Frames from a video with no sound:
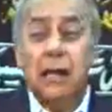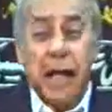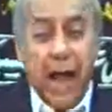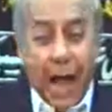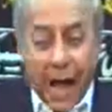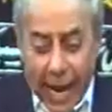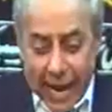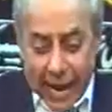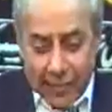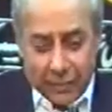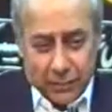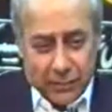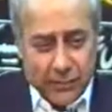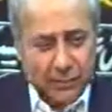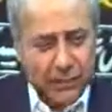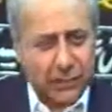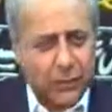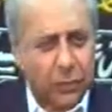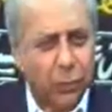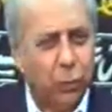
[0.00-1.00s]
and
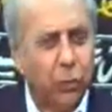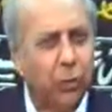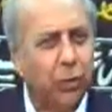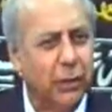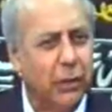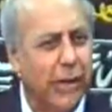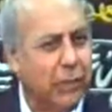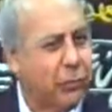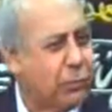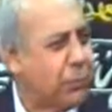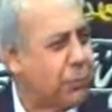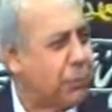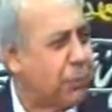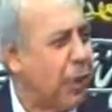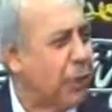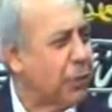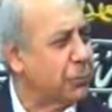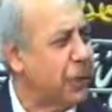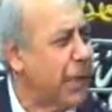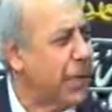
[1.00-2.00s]
the stool that was
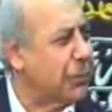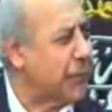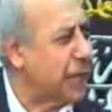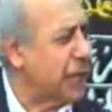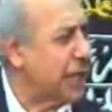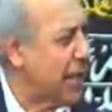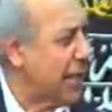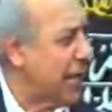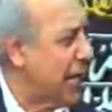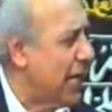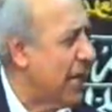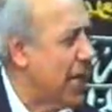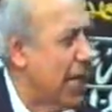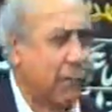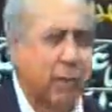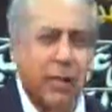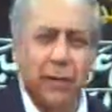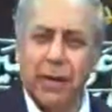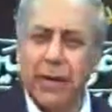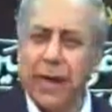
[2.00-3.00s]
brought by Shahzad Ali
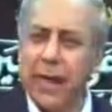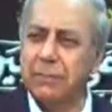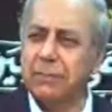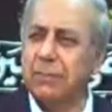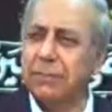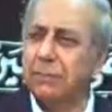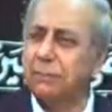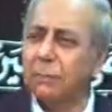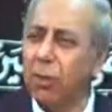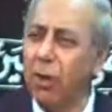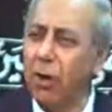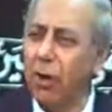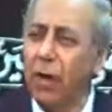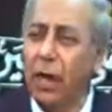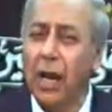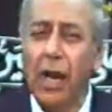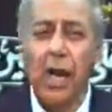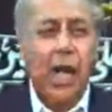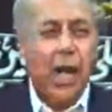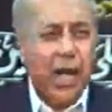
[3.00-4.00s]
Akbar became
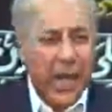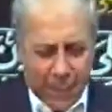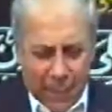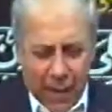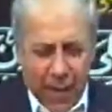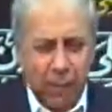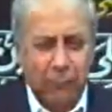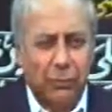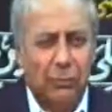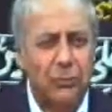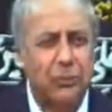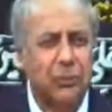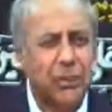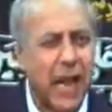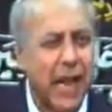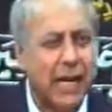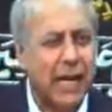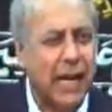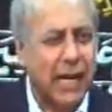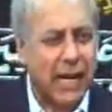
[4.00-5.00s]
small. Imam
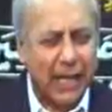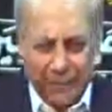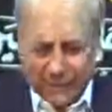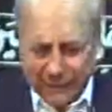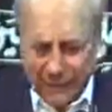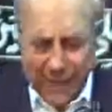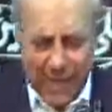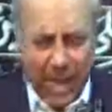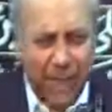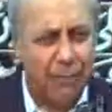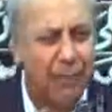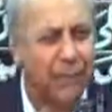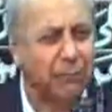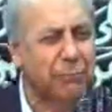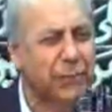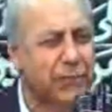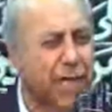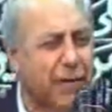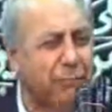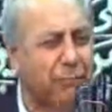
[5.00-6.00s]
Hussein alayhi salam
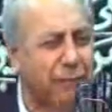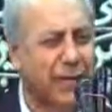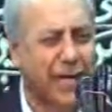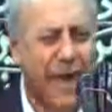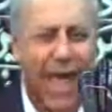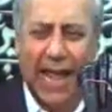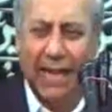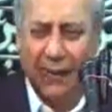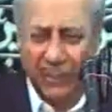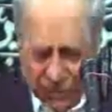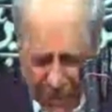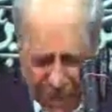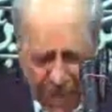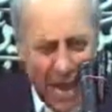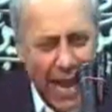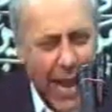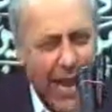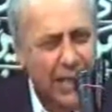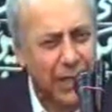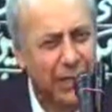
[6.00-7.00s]
himself knelt
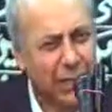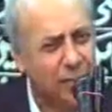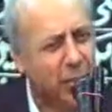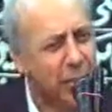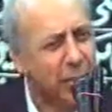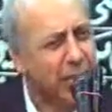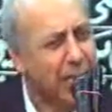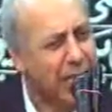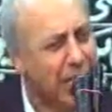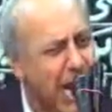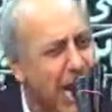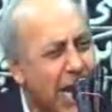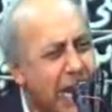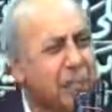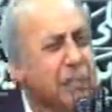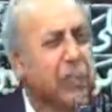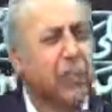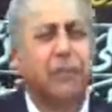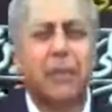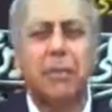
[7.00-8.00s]
and it is on the
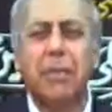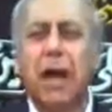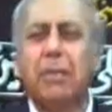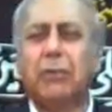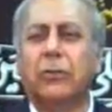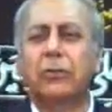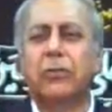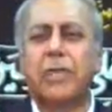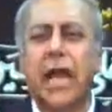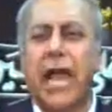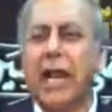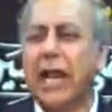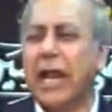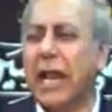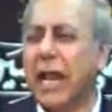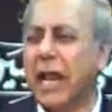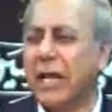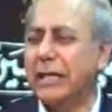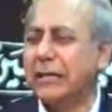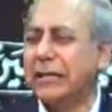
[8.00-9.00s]
knees of Imam Hussein
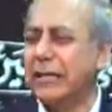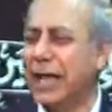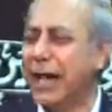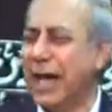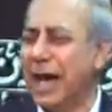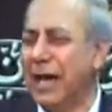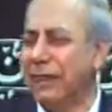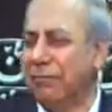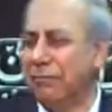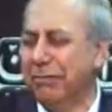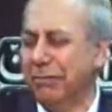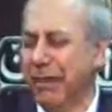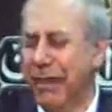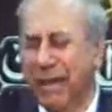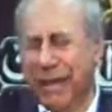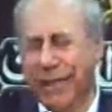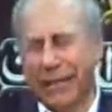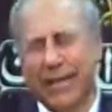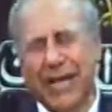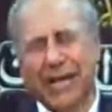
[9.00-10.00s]
alayhi salam.
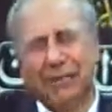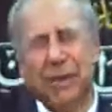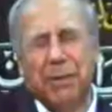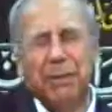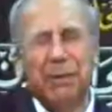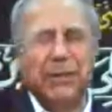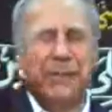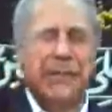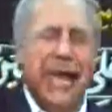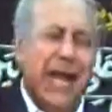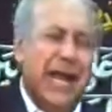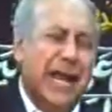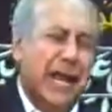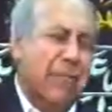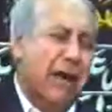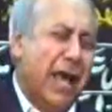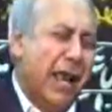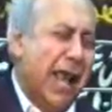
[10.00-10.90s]
Then Bibi Zainab